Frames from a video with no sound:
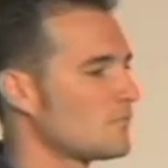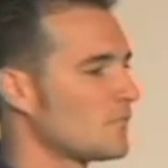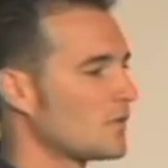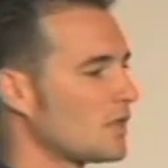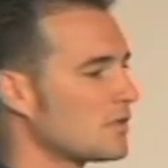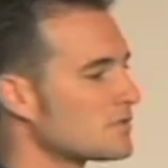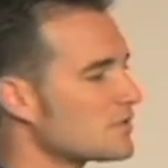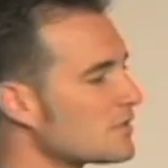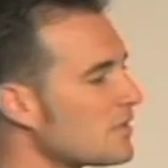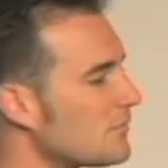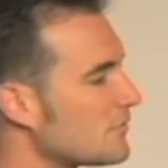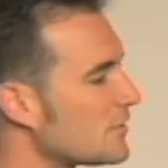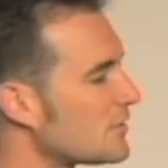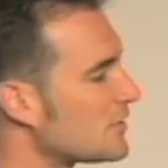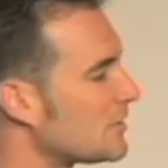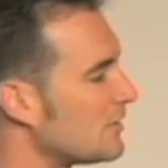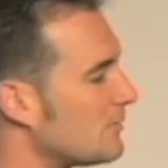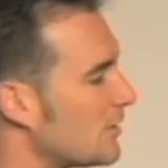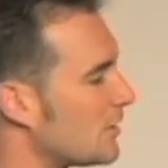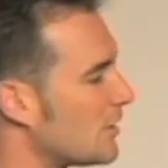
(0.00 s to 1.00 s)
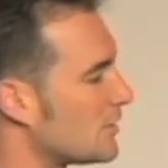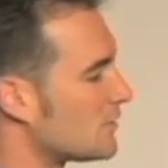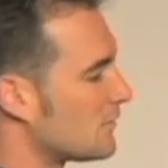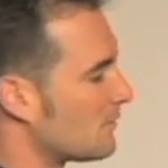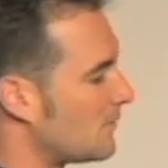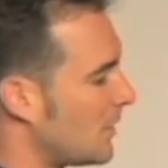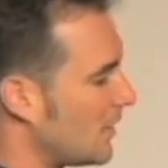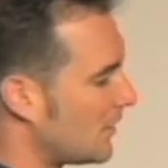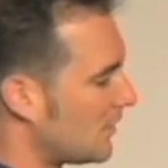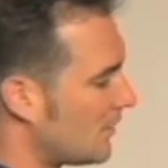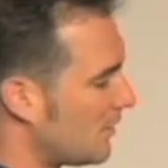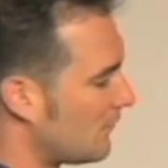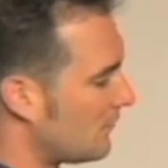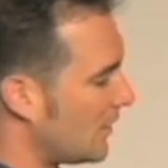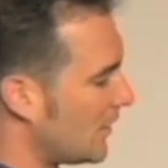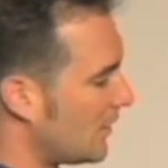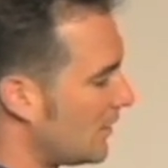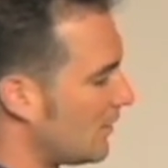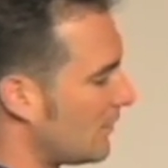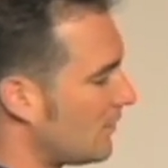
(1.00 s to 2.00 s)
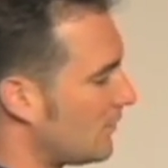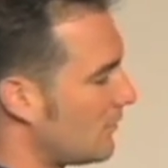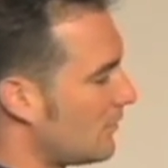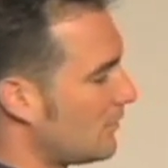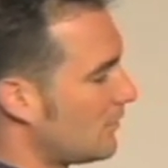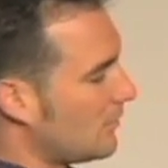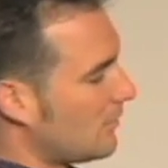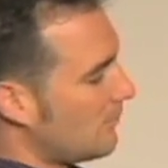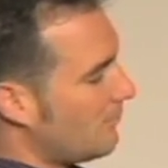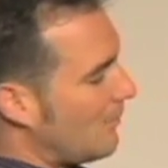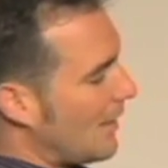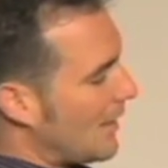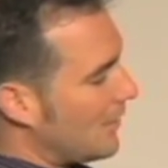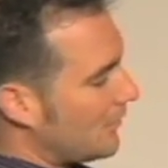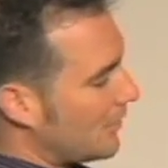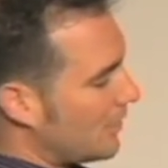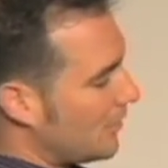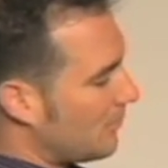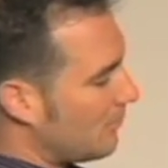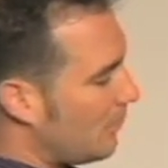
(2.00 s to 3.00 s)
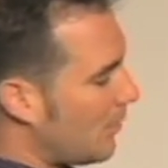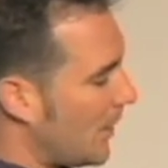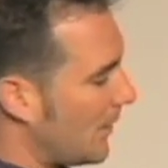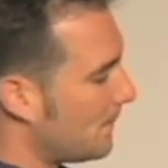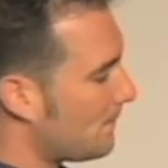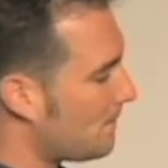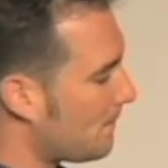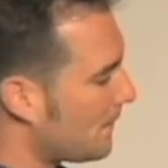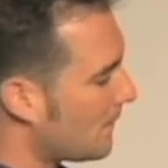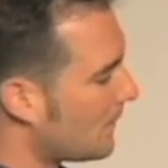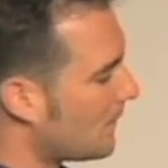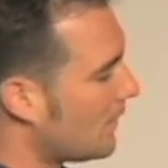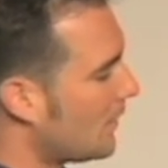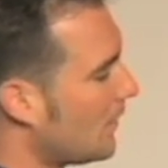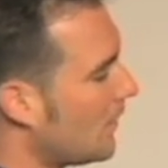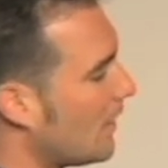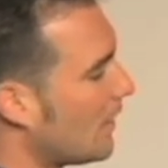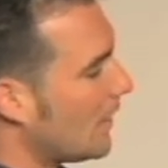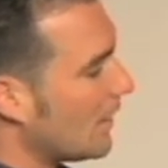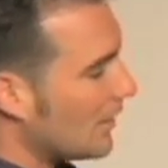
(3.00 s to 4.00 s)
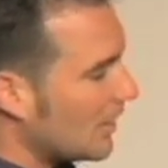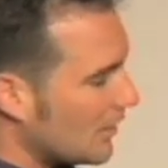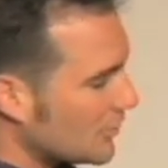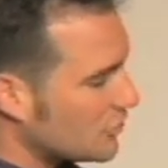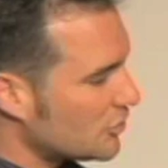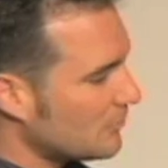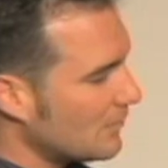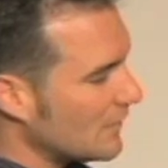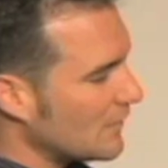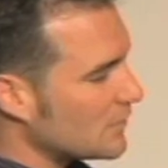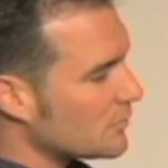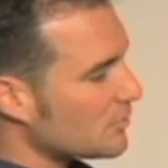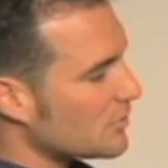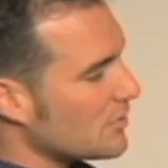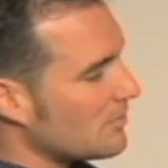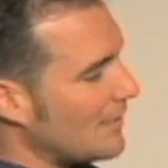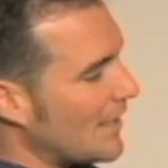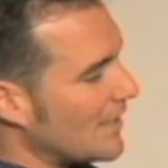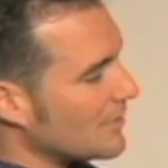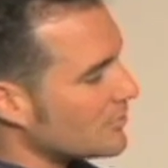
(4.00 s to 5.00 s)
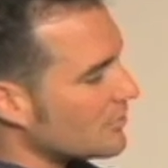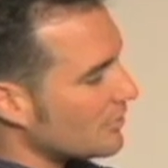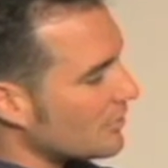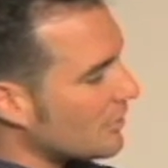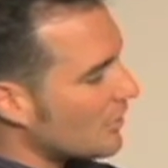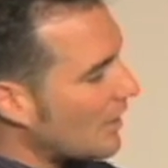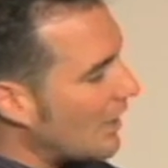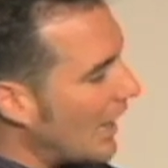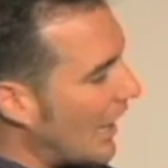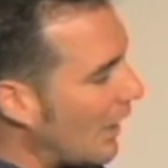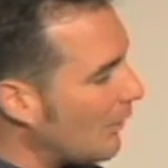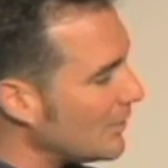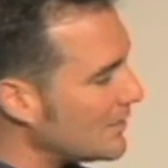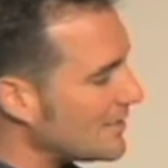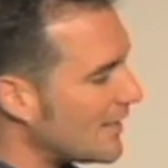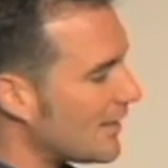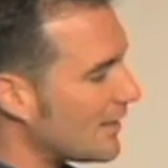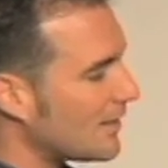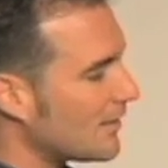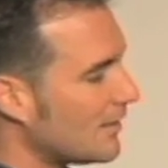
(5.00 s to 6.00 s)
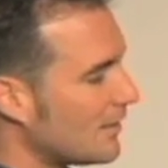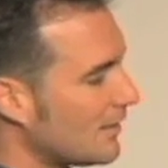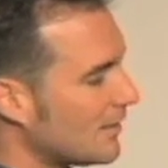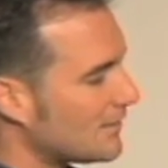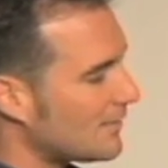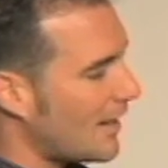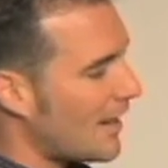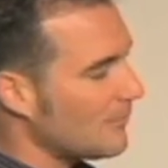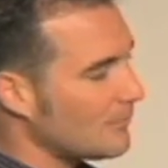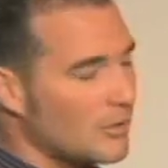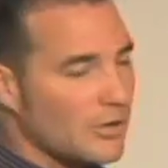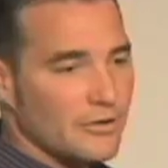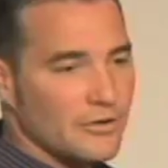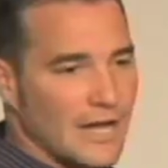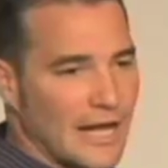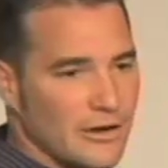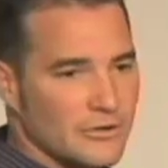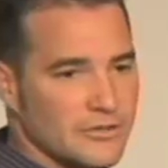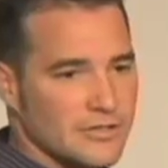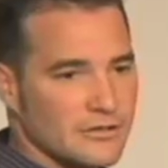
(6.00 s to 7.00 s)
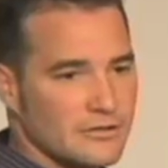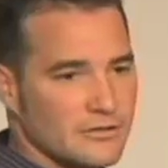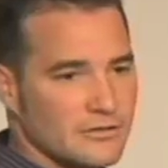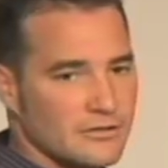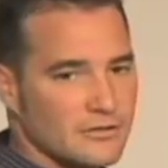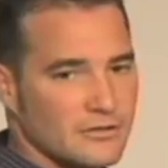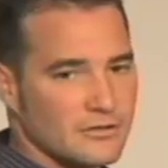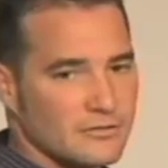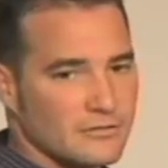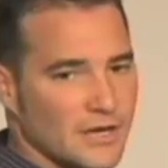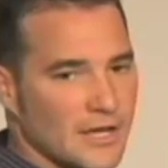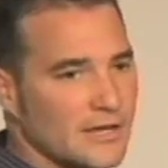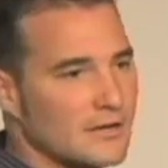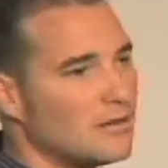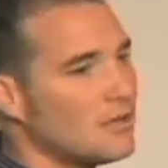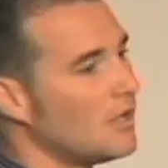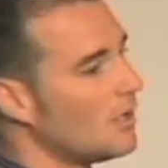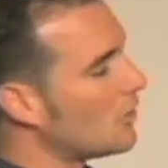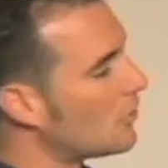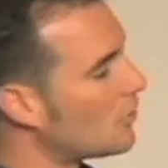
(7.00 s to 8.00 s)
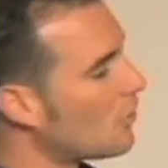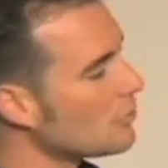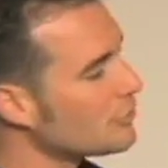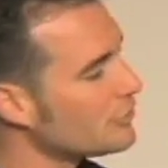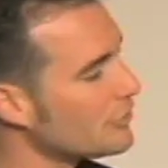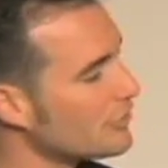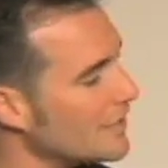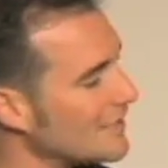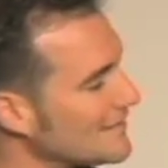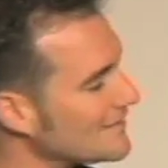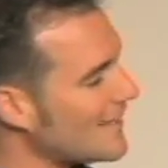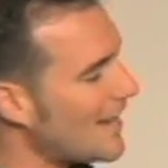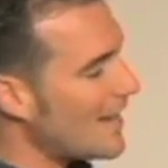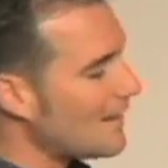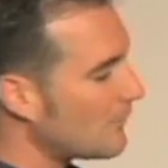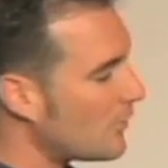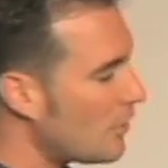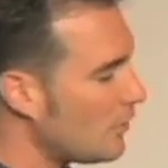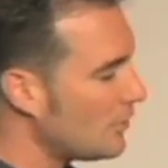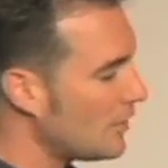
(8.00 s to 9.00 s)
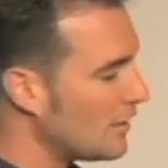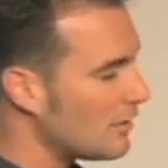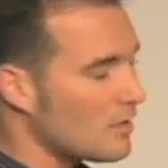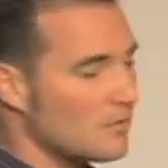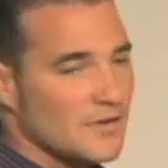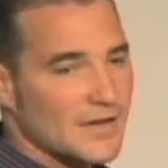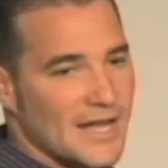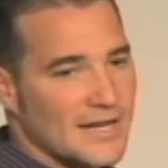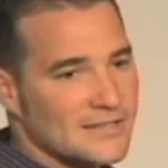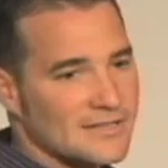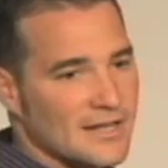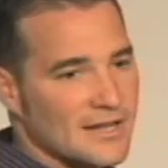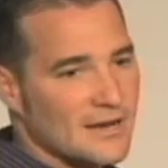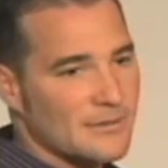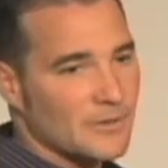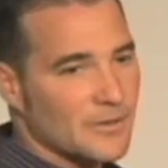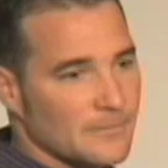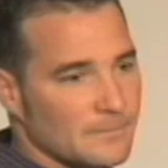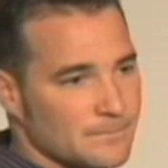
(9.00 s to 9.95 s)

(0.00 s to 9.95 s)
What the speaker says: It's tough to see because of my battery here, but assuming this was the master, I would take timecode out, right? Go to the timecode in on the next camera.